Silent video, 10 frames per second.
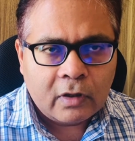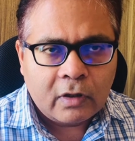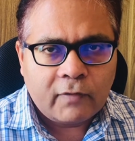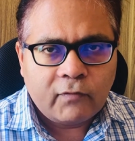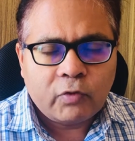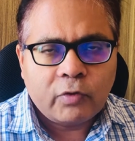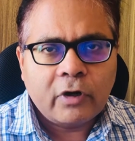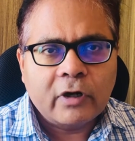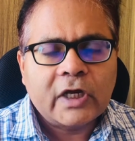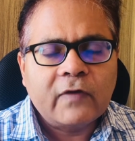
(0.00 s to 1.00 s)
If you do
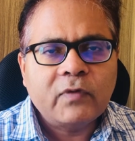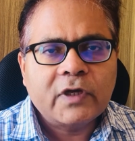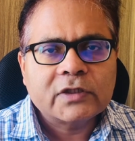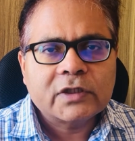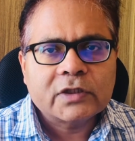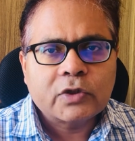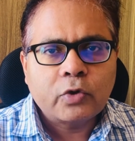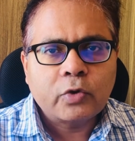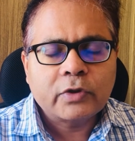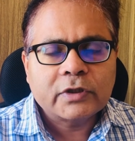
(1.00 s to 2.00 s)
not have PhDs in your
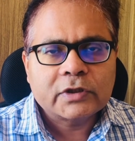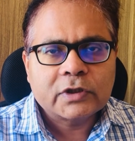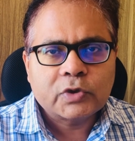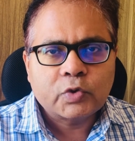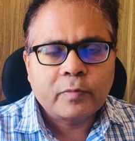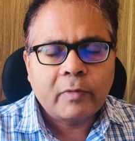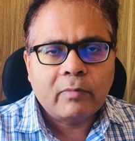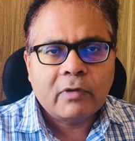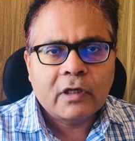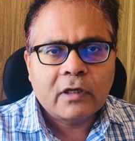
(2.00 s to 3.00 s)
own institute,
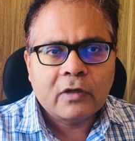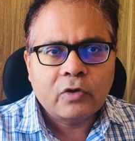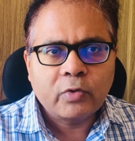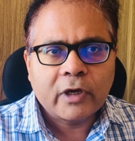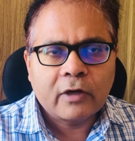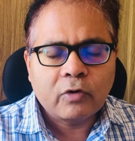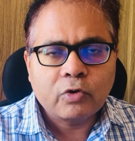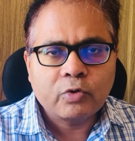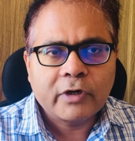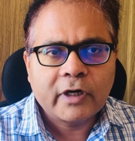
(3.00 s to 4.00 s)
maybe you can go
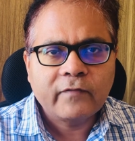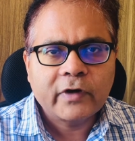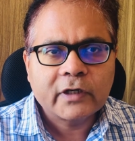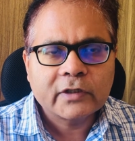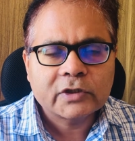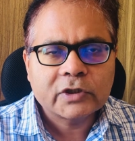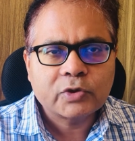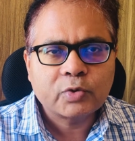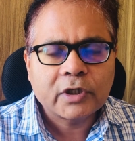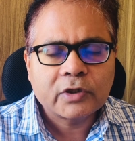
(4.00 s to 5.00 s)
to a different
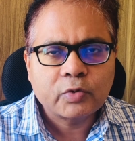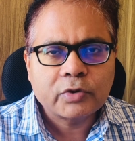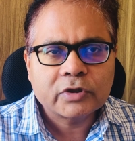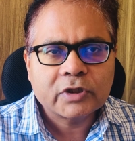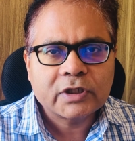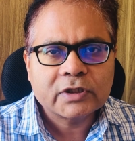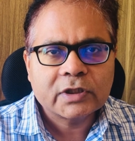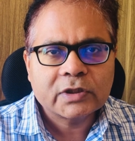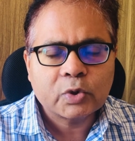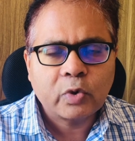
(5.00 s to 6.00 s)
institute and do your
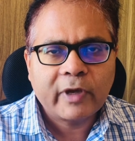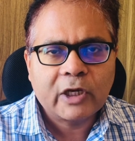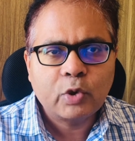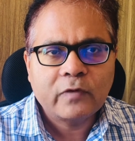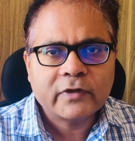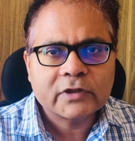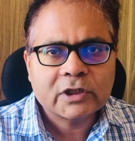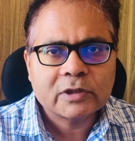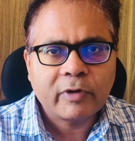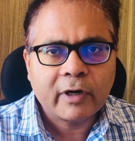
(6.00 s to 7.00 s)
thesis. So many
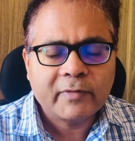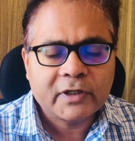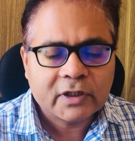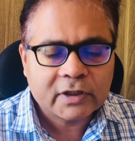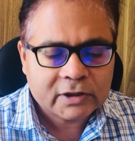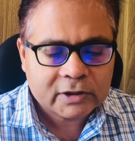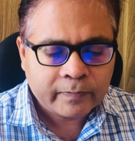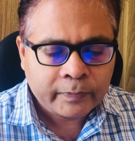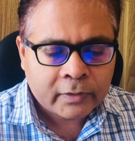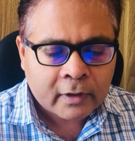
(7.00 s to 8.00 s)
universities permit this.
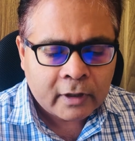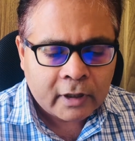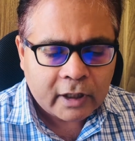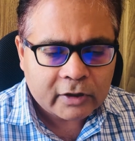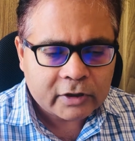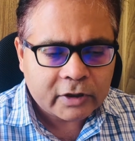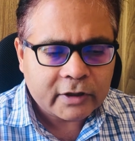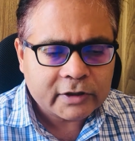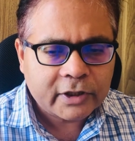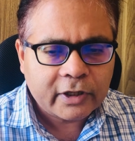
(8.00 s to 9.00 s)
And the
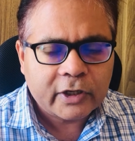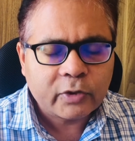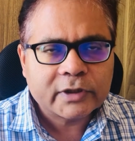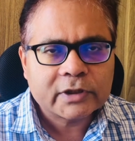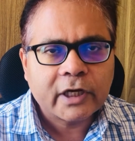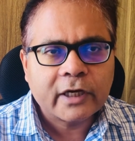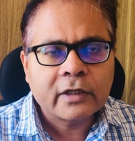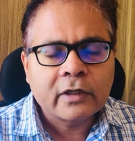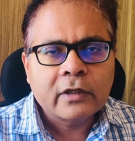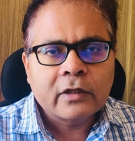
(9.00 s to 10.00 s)
third scenario is
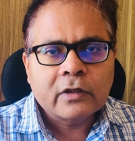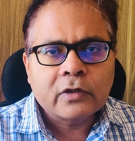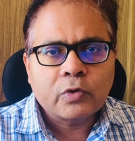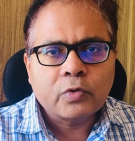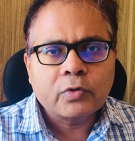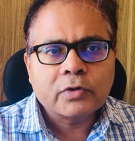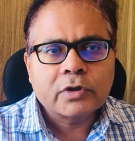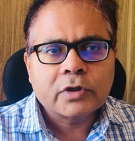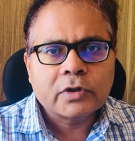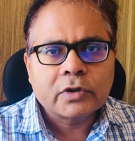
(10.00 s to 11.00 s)
that you could
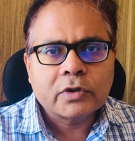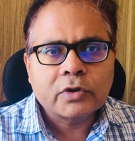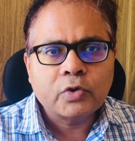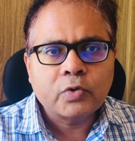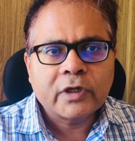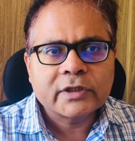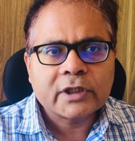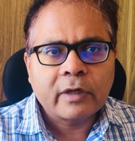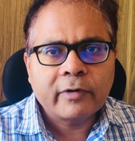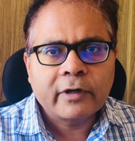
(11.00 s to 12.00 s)
do a
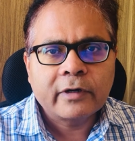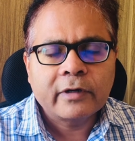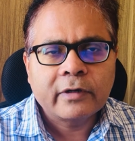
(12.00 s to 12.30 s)
summer